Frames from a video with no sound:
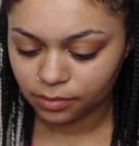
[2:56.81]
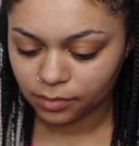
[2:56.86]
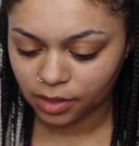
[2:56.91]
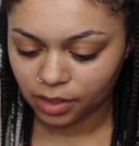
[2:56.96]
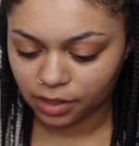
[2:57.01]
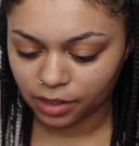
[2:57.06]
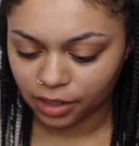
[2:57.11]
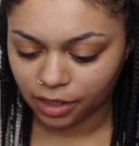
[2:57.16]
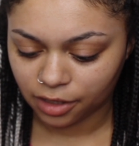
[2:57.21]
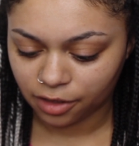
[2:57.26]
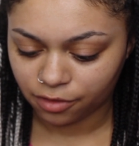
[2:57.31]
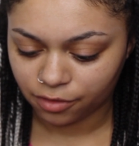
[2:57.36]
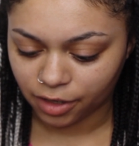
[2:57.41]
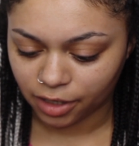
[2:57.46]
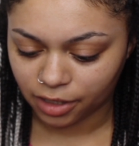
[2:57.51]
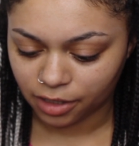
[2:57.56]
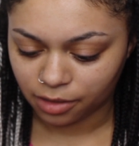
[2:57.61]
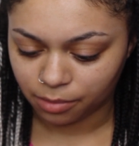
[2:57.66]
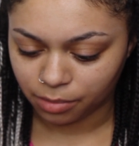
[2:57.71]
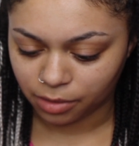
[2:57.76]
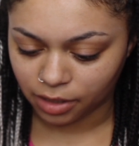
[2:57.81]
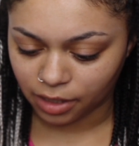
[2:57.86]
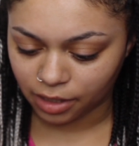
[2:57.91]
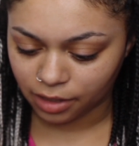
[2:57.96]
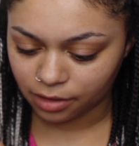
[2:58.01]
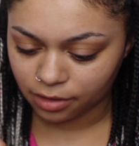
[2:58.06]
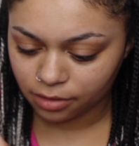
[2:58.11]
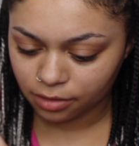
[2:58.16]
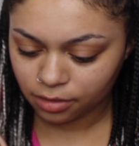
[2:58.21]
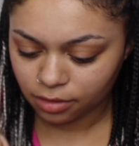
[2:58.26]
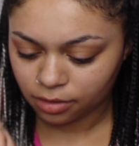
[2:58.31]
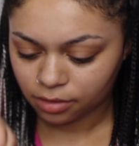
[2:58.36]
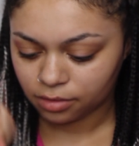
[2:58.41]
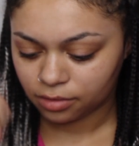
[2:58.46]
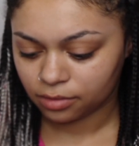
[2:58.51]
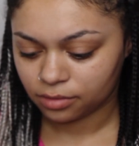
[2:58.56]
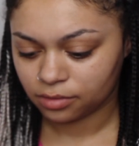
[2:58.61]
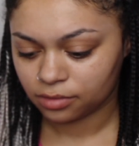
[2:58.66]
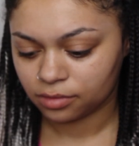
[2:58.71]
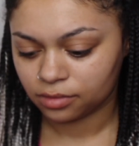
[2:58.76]
and get it ready to blend.
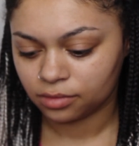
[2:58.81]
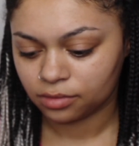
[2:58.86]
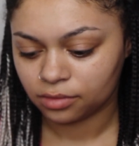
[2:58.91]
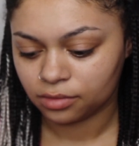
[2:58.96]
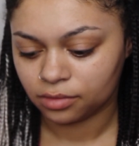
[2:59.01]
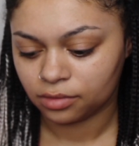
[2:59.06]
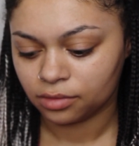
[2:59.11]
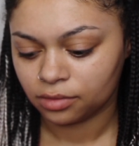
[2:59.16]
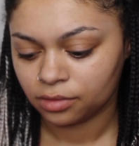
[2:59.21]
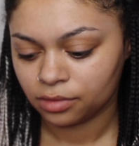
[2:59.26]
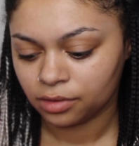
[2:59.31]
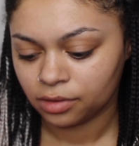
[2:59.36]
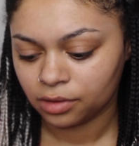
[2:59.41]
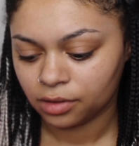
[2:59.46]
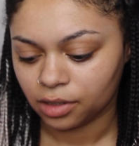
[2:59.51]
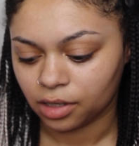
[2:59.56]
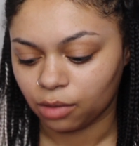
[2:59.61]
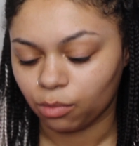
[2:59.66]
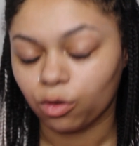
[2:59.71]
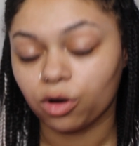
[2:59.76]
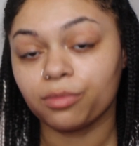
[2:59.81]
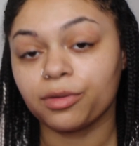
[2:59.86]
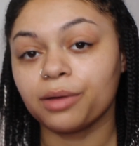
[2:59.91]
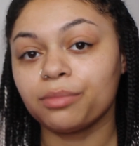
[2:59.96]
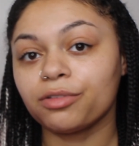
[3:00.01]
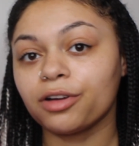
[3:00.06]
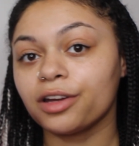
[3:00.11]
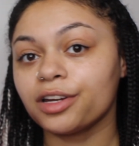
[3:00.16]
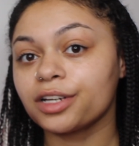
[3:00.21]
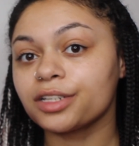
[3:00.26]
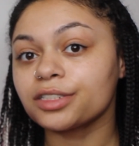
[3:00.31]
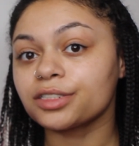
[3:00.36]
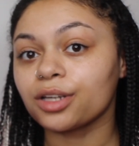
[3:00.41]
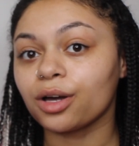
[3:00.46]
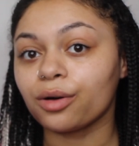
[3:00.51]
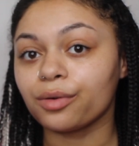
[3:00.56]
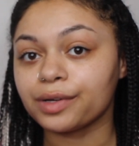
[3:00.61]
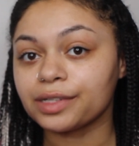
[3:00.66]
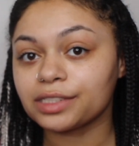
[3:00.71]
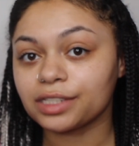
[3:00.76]
A warmer product is
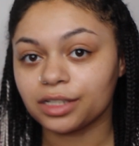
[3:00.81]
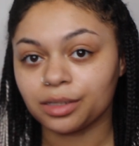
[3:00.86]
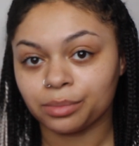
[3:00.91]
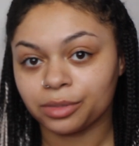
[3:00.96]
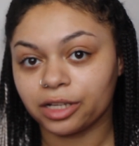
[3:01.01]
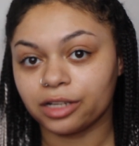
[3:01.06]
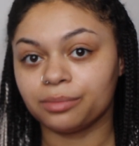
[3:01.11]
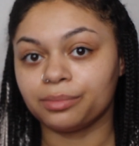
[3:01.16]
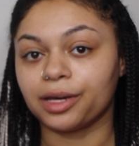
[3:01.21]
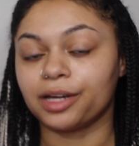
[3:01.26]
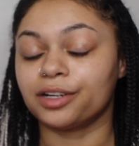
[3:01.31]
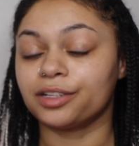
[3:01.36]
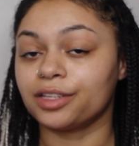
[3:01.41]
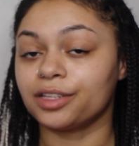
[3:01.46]
always going to blend better